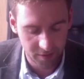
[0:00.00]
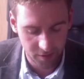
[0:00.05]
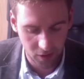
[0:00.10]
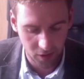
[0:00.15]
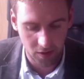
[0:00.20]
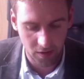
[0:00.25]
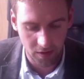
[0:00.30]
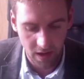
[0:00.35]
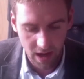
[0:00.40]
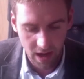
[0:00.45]

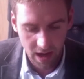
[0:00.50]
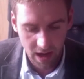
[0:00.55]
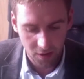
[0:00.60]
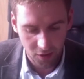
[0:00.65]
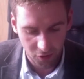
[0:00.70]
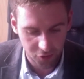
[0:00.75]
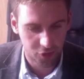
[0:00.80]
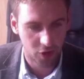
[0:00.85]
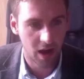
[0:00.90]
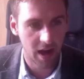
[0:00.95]
on
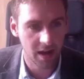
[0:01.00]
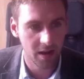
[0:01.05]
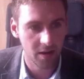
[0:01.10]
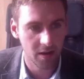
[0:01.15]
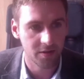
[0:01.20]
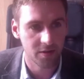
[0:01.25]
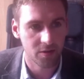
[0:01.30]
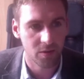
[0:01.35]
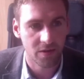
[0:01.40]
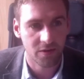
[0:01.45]
the
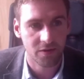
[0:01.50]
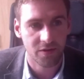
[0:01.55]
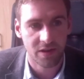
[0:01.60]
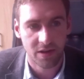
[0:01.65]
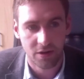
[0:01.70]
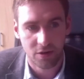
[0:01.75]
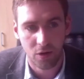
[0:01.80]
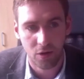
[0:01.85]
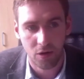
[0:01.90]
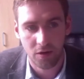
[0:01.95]
trials that we've seen
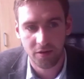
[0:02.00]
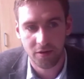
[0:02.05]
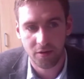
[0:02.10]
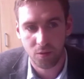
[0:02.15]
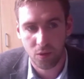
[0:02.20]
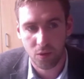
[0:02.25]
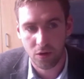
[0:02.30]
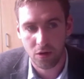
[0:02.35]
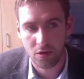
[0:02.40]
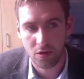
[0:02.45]
across the
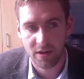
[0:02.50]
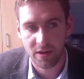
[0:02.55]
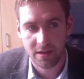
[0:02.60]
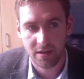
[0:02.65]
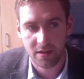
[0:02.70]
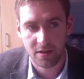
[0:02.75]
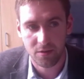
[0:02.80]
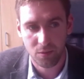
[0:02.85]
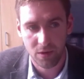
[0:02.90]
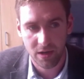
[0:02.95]
world,
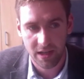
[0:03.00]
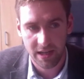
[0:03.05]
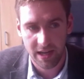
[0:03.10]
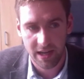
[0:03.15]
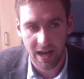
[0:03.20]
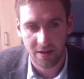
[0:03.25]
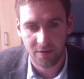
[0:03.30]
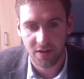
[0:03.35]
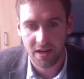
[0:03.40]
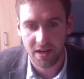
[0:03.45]
it can really
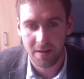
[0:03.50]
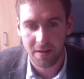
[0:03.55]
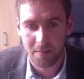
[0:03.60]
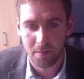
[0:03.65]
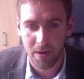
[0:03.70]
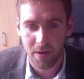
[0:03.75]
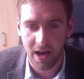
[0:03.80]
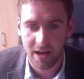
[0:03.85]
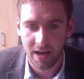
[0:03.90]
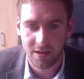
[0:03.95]
have an
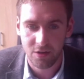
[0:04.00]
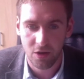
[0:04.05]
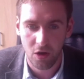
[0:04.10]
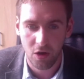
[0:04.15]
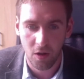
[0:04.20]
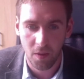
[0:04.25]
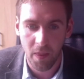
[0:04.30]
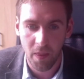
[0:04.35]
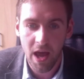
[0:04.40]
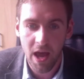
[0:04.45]
impact
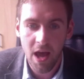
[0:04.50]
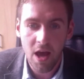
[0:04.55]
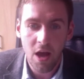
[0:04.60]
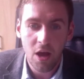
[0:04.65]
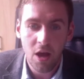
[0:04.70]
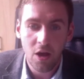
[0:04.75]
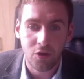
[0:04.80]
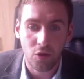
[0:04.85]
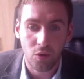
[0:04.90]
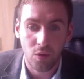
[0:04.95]
on.
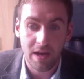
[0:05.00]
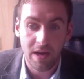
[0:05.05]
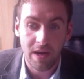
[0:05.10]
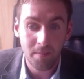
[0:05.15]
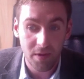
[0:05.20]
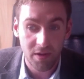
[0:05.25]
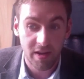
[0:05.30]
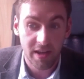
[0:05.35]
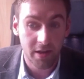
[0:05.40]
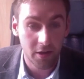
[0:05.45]
So in
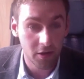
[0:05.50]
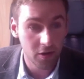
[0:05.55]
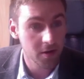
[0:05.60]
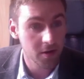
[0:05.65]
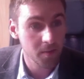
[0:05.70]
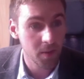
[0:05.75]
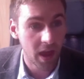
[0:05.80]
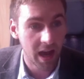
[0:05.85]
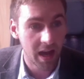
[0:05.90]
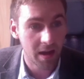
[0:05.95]

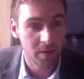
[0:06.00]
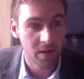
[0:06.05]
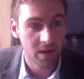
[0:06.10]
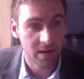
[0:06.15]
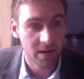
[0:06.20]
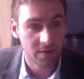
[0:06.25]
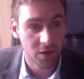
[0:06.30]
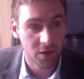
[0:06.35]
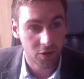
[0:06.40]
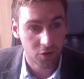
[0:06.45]
particular, I
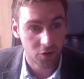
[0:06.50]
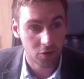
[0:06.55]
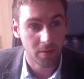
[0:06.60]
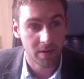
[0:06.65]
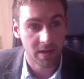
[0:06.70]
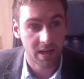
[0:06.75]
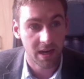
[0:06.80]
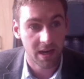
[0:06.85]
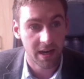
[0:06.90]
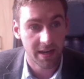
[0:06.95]
believe that
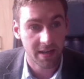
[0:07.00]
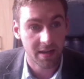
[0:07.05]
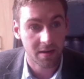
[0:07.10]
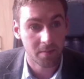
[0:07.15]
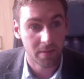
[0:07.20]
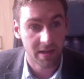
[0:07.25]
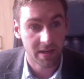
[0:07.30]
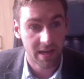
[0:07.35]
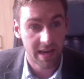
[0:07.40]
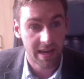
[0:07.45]
UBI
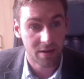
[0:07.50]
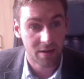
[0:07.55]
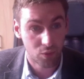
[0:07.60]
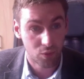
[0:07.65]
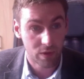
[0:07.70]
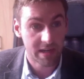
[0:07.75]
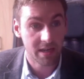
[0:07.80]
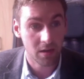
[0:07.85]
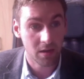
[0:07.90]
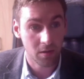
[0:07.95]
can be a
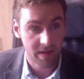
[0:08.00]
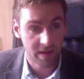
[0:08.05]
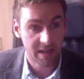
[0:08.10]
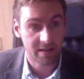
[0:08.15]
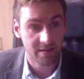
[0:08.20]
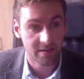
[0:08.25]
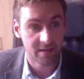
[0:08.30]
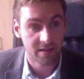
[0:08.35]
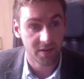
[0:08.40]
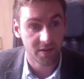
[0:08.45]
real
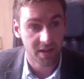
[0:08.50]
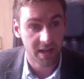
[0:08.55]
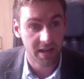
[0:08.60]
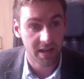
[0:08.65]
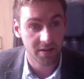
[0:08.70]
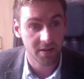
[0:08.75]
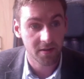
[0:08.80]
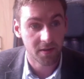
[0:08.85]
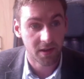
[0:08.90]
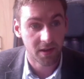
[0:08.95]
peace
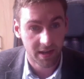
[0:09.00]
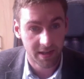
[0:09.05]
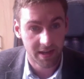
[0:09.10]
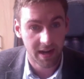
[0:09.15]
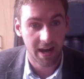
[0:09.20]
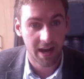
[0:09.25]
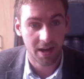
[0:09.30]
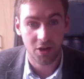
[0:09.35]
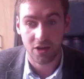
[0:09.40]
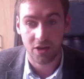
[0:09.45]
dividend that can
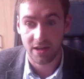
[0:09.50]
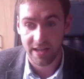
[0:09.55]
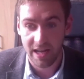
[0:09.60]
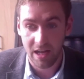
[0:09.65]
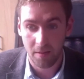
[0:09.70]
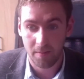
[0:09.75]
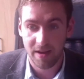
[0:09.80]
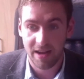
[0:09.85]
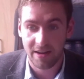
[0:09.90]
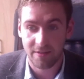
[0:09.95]
actually
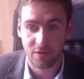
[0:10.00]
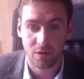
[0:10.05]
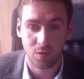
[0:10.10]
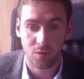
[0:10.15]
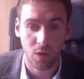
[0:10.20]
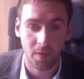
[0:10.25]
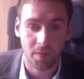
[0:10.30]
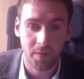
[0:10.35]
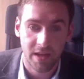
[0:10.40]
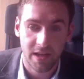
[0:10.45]
help
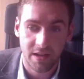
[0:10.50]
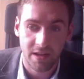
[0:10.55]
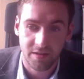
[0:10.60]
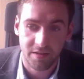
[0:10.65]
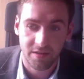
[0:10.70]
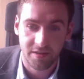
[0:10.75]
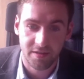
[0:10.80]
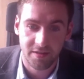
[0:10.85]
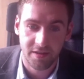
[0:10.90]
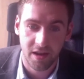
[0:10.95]
everyone in
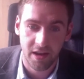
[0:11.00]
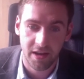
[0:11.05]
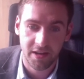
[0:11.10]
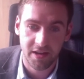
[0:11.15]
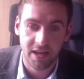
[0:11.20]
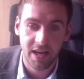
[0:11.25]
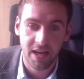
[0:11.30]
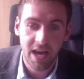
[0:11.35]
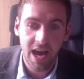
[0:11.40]
society.